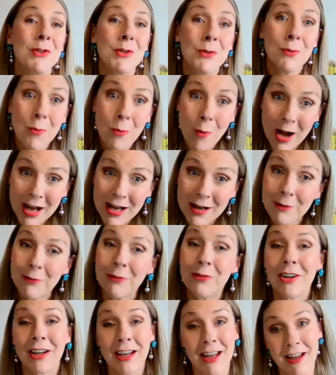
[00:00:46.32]
just wait
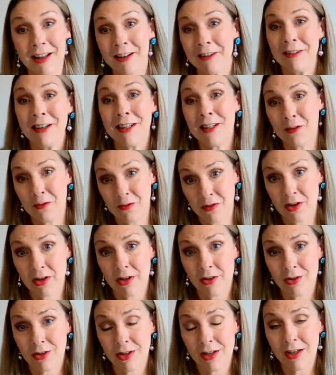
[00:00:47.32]
for a gallery to
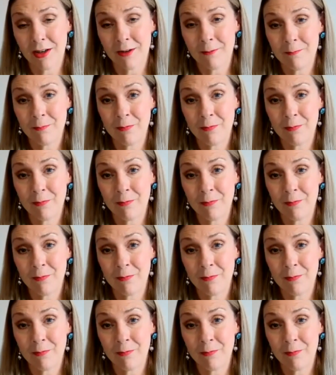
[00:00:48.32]
find you.